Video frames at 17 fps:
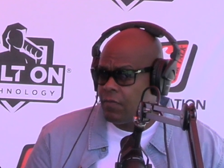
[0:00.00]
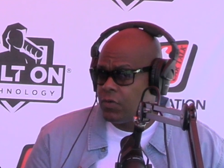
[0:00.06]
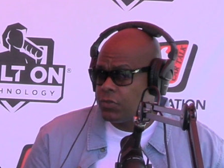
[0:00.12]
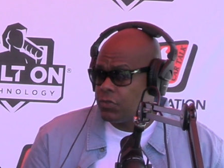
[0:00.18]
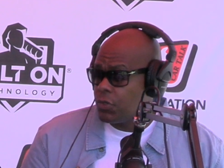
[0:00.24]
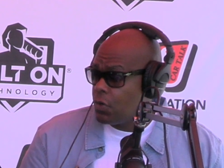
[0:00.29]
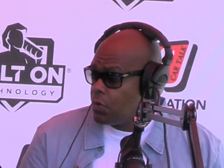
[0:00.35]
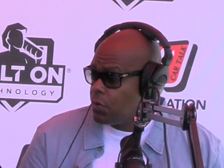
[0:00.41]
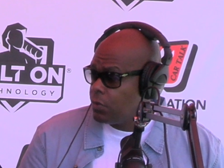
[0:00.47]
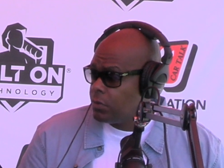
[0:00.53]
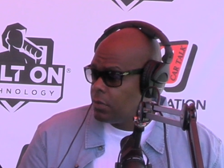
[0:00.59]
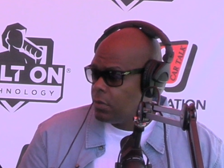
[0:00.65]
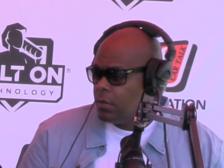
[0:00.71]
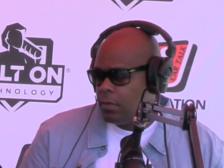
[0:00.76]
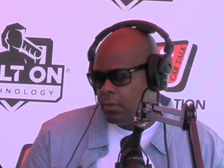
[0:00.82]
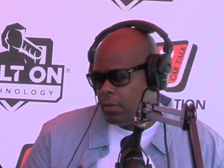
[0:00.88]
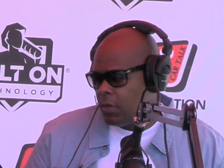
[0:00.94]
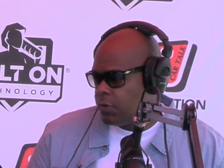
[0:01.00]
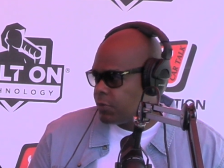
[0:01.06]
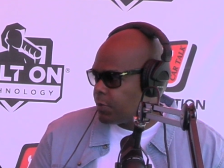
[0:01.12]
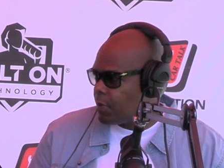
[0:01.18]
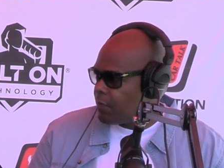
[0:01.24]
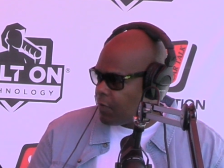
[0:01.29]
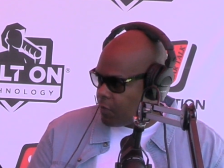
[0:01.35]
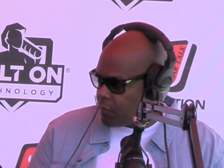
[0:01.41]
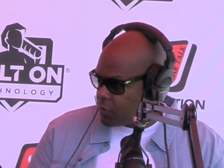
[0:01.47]
was 5 years old, it
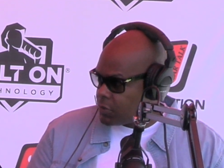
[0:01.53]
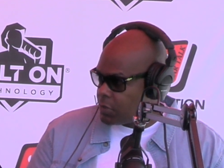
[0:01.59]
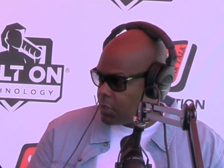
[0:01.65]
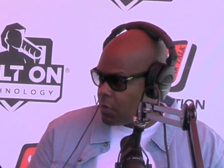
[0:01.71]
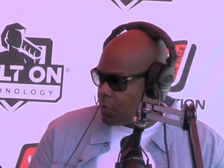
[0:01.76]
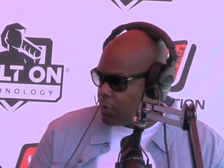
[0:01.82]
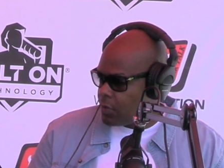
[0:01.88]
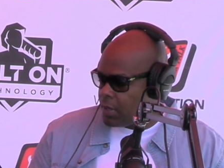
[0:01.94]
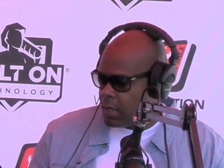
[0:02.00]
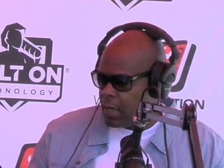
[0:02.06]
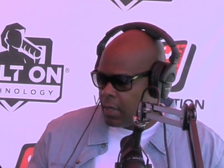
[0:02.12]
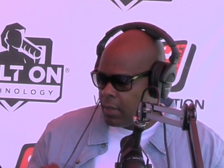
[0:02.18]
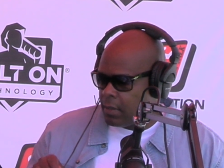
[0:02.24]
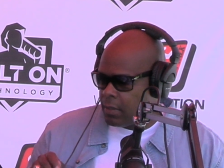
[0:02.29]
was my favorite show,